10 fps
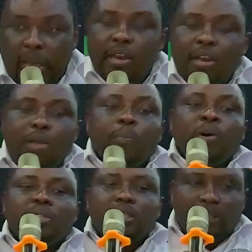Then
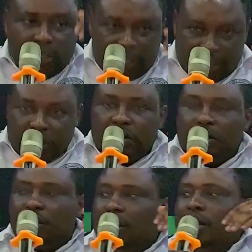deposits
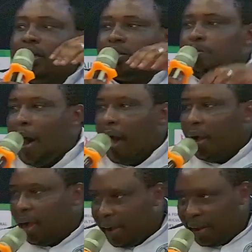it in its
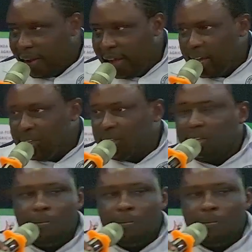bank as a